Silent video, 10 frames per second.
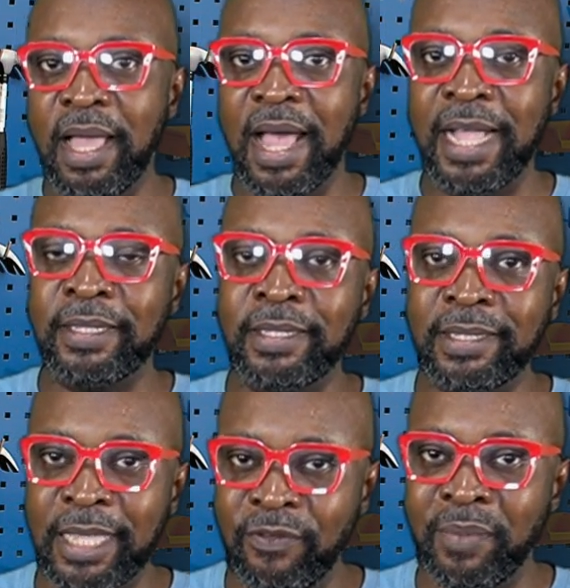and
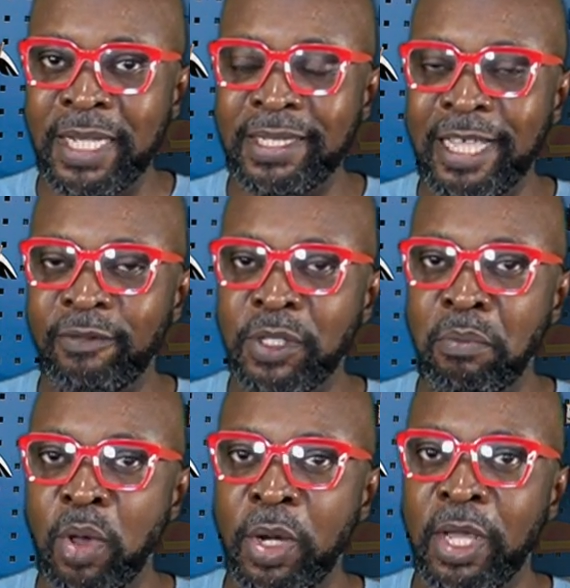save myself some
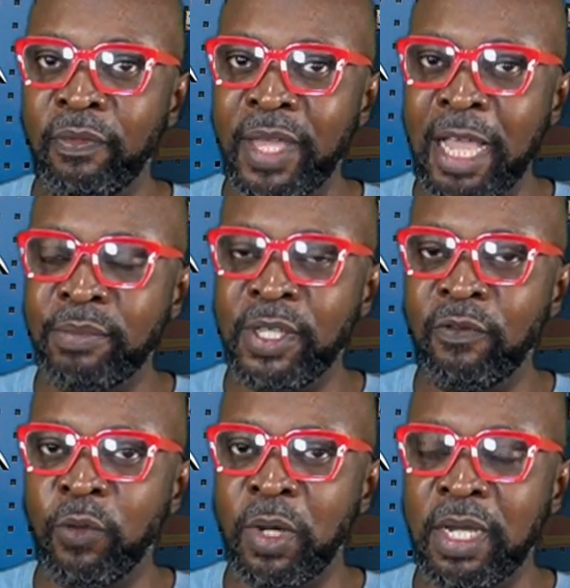money on the
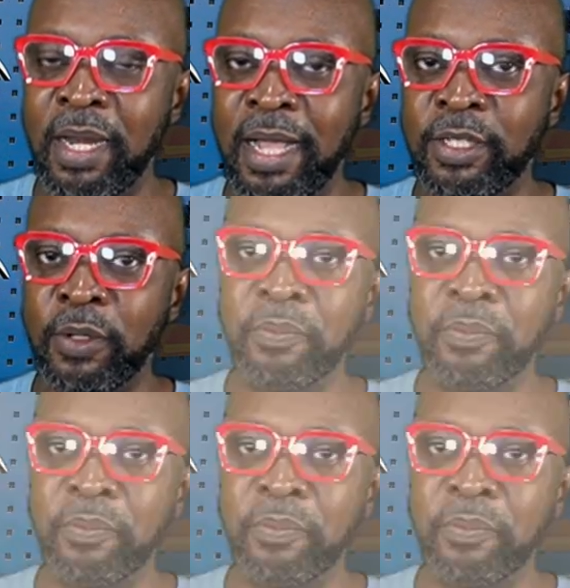MC4 connector?